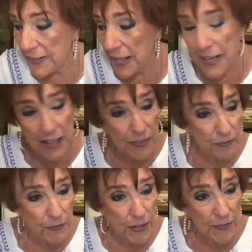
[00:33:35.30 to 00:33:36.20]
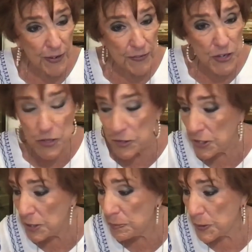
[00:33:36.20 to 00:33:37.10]
And in the front of every
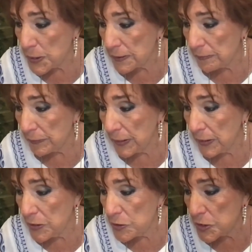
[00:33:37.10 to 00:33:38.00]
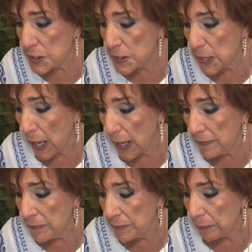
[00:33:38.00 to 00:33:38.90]
Unity book, it used to
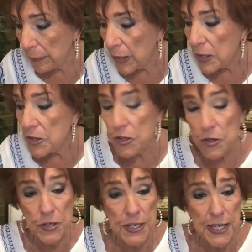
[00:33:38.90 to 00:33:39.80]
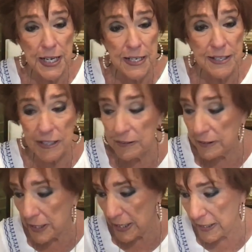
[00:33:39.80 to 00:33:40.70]
say, Unity is a
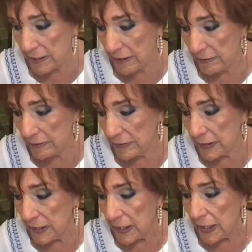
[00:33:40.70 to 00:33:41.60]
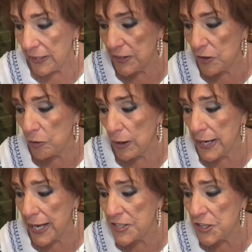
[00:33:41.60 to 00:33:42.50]
link in the
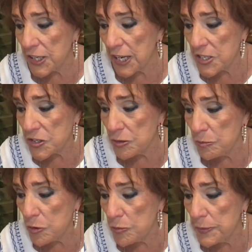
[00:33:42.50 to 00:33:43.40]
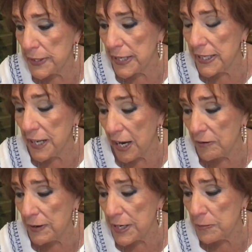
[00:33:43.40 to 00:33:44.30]
great educational movement
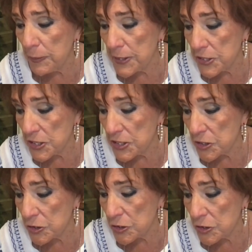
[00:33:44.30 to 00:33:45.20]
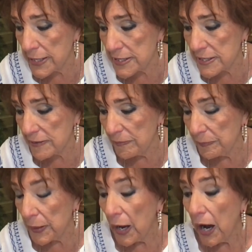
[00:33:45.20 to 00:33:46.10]
inaugurated by Jesus Christ.
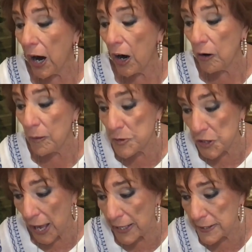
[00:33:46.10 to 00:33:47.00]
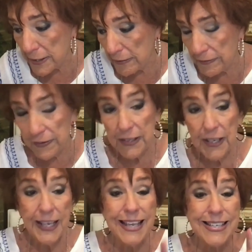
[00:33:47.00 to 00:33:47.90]
Our objective
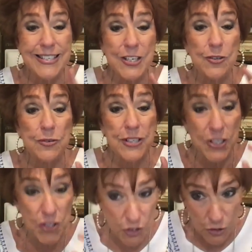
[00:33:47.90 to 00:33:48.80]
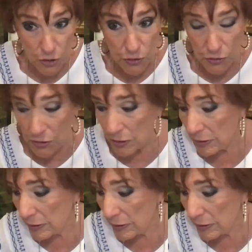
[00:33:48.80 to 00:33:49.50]
is to discern